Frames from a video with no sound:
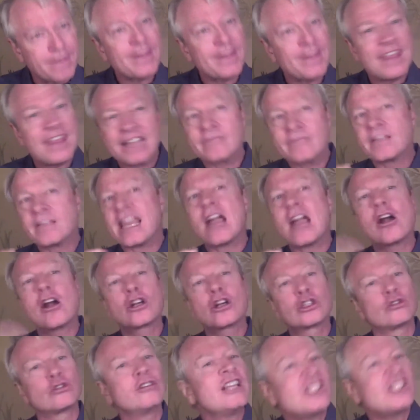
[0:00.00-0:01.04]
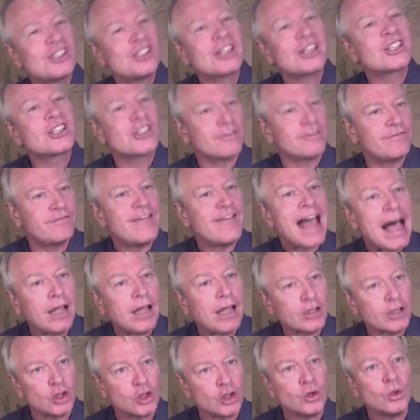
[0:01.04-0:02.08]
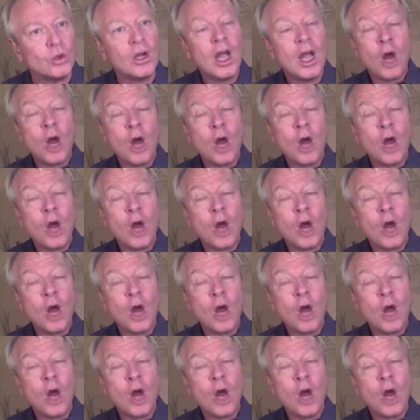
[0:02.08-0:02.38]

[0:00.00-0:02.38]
The characteristics of value,